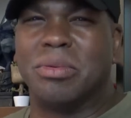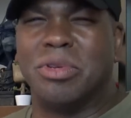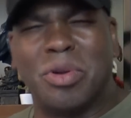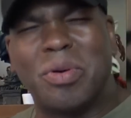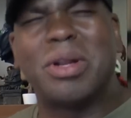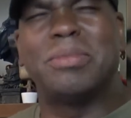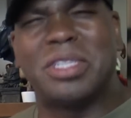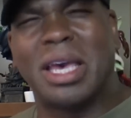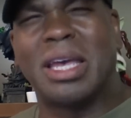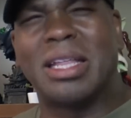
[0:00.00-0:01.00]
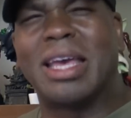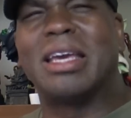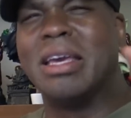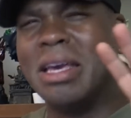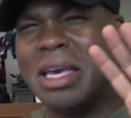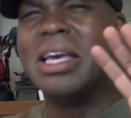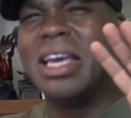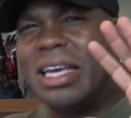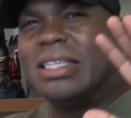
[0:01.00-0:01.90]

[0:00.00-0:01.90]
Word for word: You know what I'm saying? Like he